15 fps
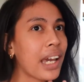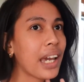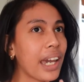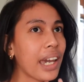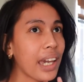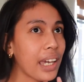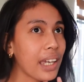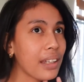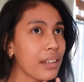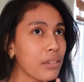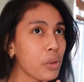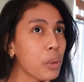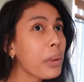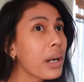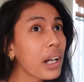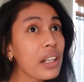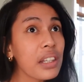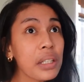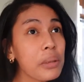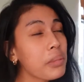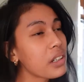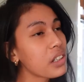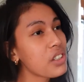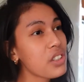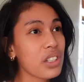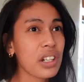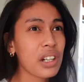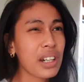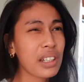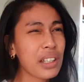and tumagal naman siya.